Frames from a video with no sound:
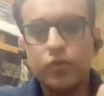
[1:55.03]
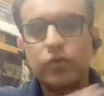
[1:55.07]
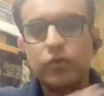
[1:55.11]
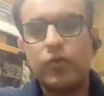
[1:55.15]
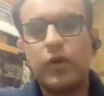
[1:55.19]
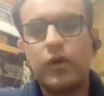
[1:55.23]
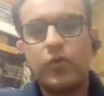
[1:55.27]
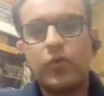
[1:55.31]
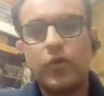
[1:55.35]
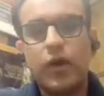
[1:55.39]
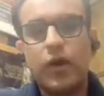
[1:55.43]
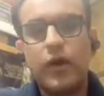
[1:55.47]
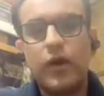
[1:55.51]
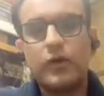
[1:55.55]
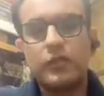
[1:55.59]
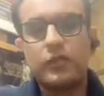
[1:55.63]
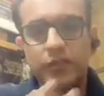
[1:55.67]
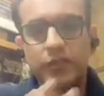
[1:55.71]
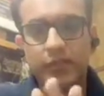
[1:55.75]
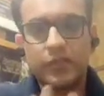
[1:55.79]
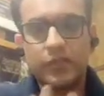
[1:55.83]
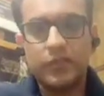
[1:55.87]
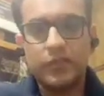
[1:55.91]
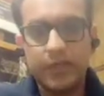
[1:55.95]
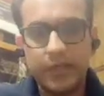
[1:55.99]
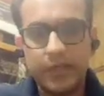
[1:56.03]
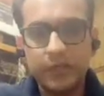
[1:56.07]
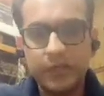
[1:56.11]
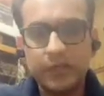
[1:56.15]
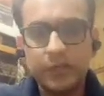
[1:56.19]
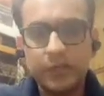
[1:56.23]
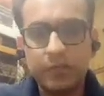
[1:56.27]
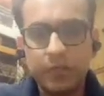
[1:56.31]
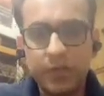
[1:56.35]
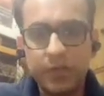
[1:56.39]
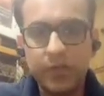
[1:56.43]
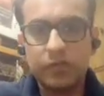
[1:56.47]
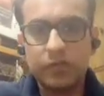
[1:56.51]
you require 6
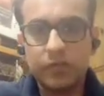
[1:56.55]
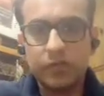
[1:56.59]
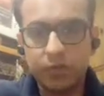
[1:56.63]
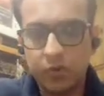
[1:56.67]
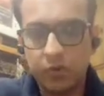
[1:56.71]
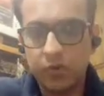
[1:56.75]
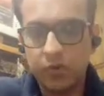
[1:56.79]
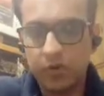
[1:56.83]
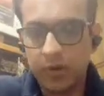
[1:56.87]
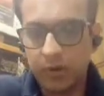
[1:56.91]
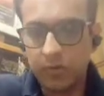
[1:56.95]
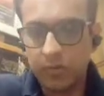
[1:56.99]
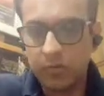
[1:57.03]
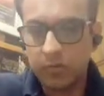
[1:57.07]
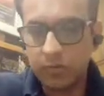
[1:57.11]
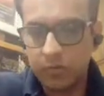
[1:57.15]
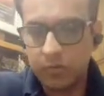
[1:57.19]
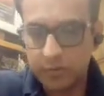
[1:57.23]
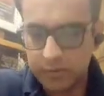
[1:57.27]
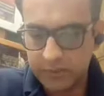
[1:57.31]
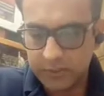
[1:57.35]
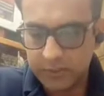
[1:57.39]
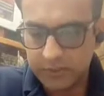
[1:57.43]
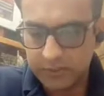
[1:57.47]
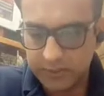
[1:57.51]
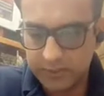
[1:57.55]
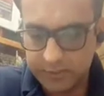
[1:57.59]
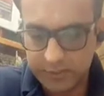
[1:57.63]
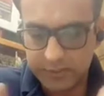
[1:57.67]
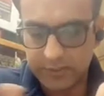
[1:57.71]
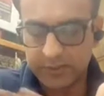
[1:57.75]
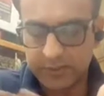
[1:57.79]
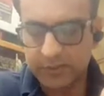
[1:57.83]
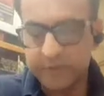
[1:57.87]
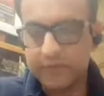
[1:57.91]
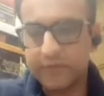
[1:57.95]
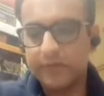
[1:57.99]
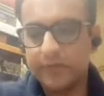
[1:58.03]
things. Please note down these
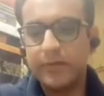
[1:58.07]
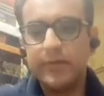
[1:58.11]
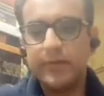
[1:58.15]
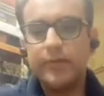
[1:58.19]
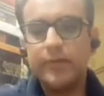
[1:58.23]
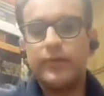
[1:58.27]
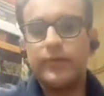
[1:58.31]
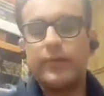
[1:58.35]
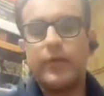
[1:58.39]
6 things.